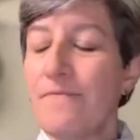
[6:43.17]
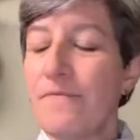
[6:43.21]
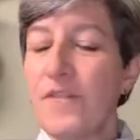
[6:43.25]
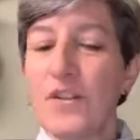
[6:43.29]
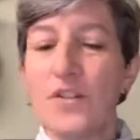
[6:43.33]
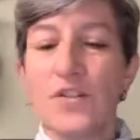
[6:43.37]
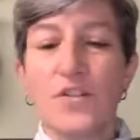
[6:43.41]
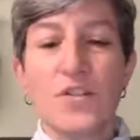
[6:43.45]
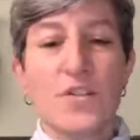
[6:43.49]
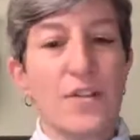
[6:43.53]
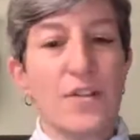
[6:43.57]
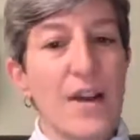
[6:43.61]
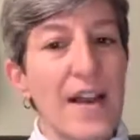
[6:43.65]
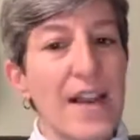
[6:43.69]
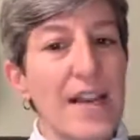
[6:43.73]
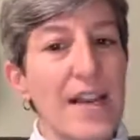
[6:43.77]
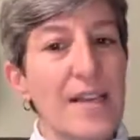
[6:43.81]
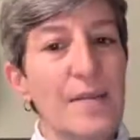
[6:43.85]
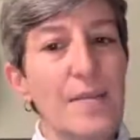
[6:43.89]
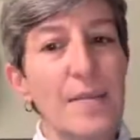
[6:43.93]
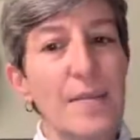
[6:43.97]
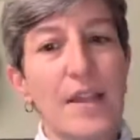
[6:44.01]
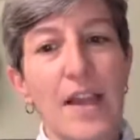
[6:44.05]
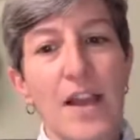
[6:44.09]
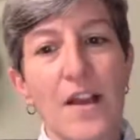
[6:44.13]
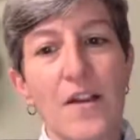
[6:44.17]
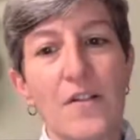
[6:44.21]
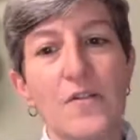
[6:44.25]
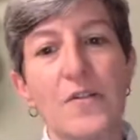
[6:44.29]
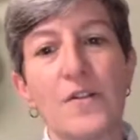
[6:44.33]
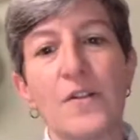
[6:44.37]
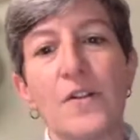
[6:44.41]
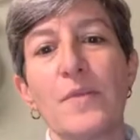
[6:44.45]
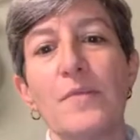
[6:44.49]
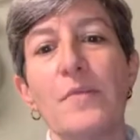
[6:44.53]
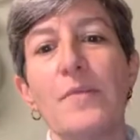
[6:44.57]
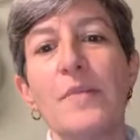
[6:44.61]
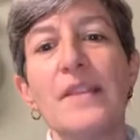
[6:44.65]
They're trying to be
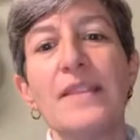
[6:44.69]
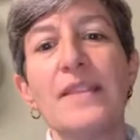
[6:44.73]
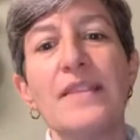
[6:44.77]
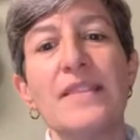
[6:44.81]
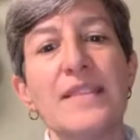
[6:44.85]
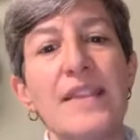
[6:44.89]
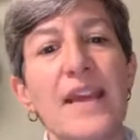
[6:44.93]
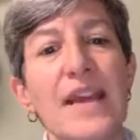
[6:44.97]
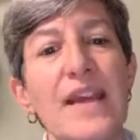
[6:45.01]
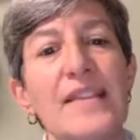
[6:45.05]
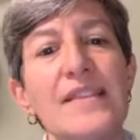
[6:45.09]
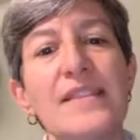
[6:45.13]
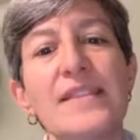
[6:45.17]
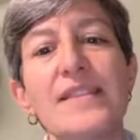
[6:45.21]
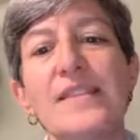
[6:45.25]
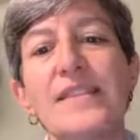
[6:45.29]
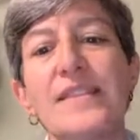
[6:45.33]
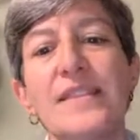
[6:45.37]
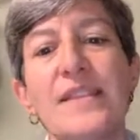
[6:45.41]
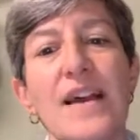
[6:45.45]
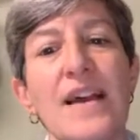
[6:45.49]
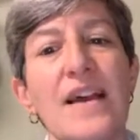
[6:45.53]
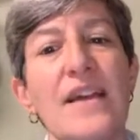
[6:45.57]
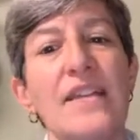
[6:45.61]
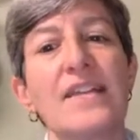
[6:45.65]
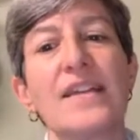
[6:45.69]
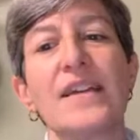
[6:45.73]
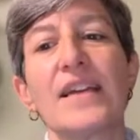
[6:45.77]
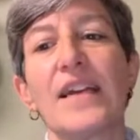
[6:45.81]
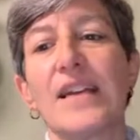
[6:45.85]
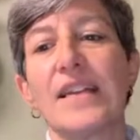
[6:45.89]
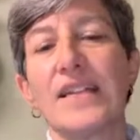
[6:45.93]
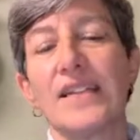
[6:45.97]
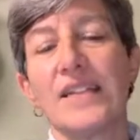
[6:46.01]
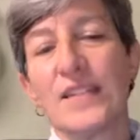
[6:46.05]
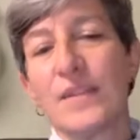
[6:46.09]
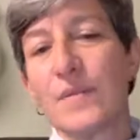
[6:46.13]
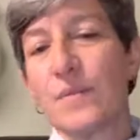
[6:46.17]
helpful, but that's not the
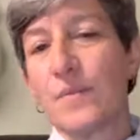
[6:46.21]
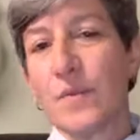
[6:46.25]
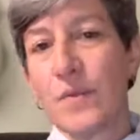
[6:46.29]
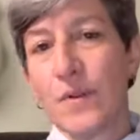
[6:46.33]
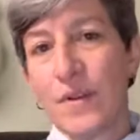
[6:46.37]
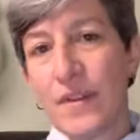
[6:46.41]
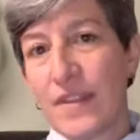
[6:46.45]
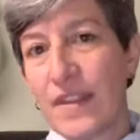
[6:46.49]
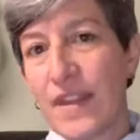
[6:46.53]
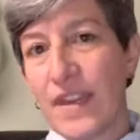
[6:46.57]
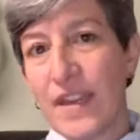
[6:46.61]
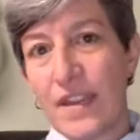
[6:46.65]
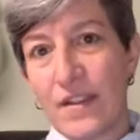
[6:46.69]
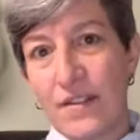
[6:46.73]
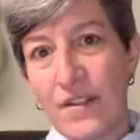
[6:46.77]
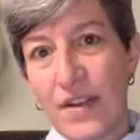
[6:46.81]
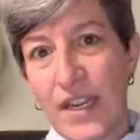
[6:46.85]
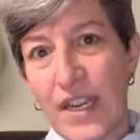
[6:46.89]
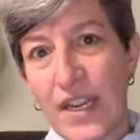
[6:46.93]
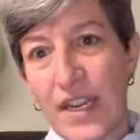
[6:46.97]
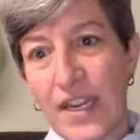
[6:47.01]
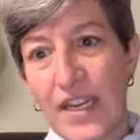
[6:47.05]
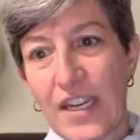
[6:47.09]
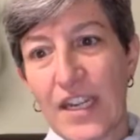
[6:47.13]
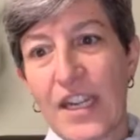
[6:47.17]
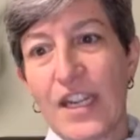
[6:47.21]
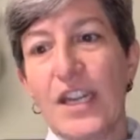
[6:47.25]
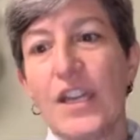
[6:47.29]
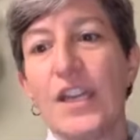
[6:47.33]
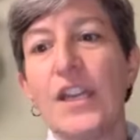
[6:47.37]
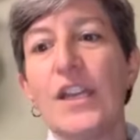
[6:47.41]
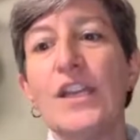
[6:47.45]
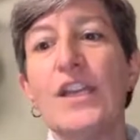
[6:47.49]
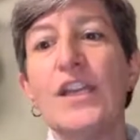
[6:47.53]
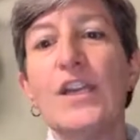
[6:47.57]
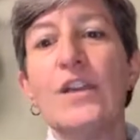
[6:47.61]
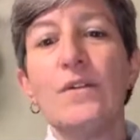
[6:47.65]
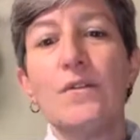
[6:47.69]
kind of support that you need.
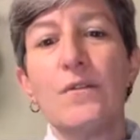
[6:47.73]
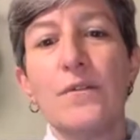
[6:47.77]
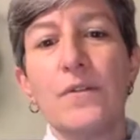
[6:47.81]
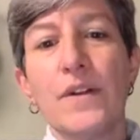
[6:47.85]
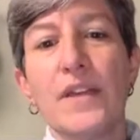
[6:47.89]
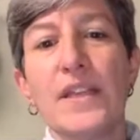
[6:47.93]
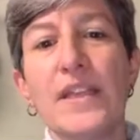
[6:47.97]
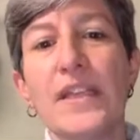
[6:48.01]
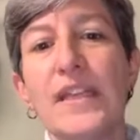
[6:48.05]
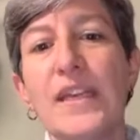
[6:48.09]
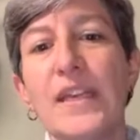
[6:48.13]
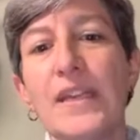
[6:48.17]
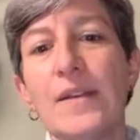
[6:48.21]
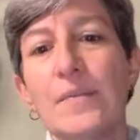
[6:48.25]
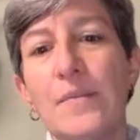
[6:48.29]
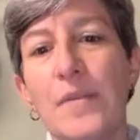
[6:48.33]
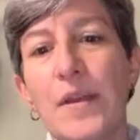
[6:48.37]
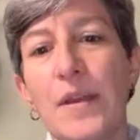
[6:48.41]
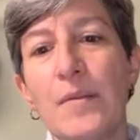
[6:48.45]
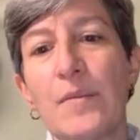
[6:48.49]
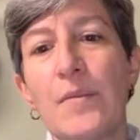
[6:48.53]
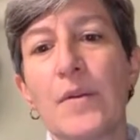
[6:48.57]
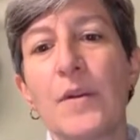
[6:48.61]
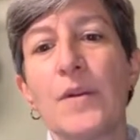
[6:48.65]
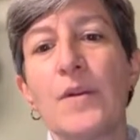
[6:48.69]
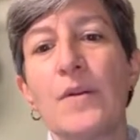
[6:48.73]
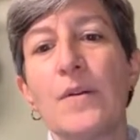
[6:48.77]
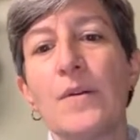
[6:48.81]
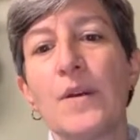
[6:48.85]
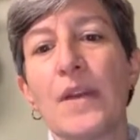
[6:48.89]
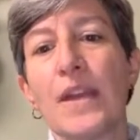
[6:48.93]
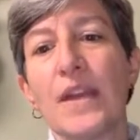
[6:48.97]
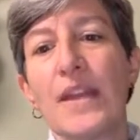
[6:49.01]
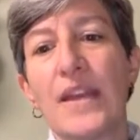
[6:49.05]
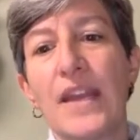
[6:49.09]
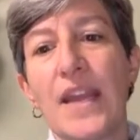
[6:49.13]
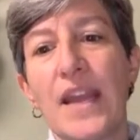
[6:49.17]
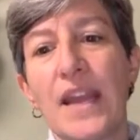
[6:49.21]
You really need people who
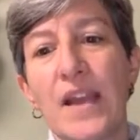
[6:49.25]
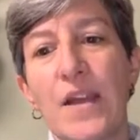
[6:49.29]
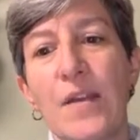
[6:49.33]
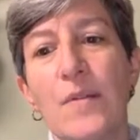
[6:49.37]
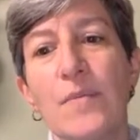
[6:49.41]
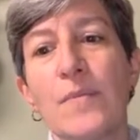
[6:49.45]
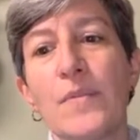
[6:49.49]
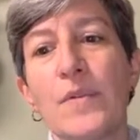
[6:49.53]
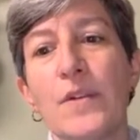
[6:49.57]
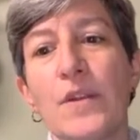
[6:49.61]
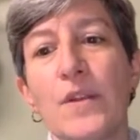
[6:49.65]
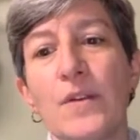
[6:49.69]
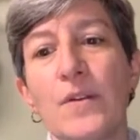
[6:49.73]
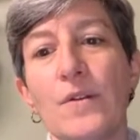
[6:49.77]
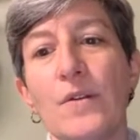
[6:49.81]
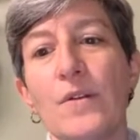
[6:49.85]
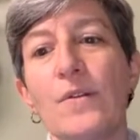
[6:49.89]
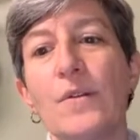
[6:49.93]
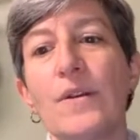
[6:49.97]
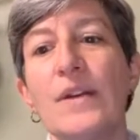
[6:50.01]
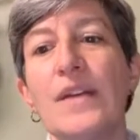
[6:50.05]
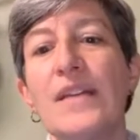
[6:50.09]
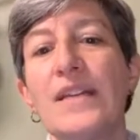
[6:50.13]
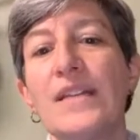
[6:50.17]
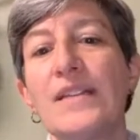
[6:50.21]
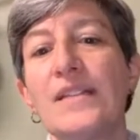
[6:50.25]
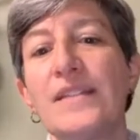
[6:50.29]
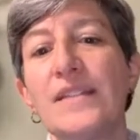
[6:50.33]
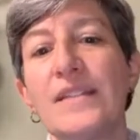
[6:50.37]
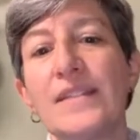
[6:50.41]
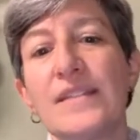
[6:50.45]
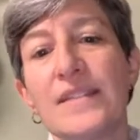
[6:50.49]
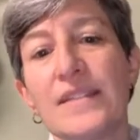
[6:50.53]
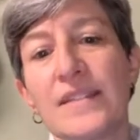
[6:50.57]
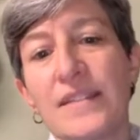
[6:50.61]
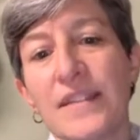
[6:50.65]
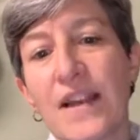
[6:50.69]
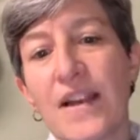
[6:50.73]
can help you
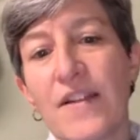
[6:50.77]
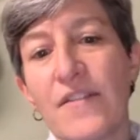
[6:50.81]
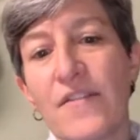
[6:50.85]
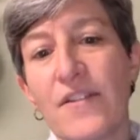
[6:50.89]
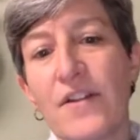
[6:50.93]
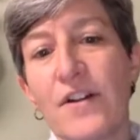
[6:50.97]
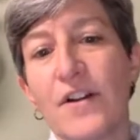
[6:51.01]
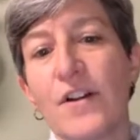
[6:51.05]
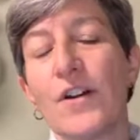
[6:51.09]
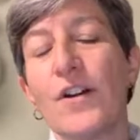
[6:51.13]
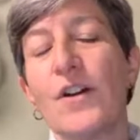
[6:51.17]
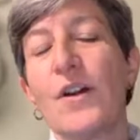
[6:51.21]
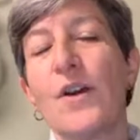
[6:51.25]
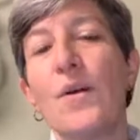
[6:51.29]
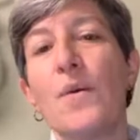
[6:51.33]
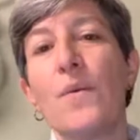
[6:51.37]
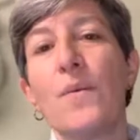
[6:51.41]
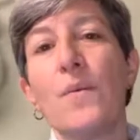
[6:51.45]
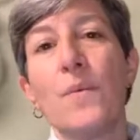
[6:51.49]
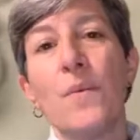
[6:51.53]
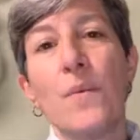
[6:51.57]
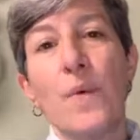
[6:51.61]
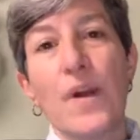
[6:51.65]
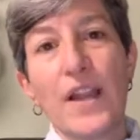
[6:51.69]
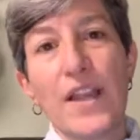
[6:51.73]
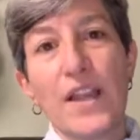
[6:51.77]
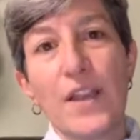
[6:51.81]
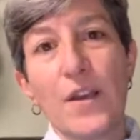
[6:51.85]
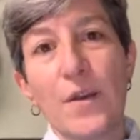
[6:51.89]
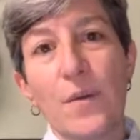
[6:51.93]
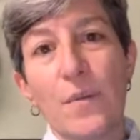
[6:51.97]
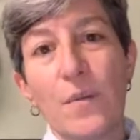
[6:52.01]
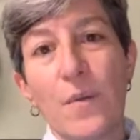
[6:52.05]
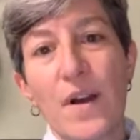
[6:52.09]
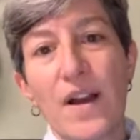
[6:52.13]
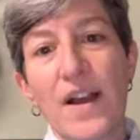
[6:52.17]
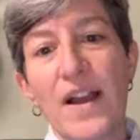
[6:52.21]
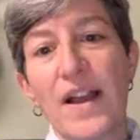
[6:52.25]
discover what
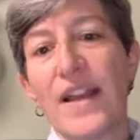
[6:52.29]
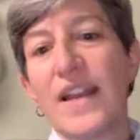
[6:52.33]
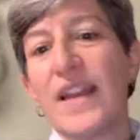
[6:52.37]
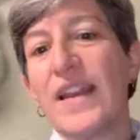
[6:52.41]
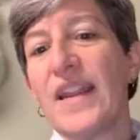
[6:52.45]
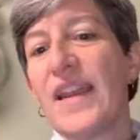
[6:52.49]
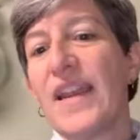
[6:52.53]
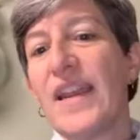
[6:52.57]
you want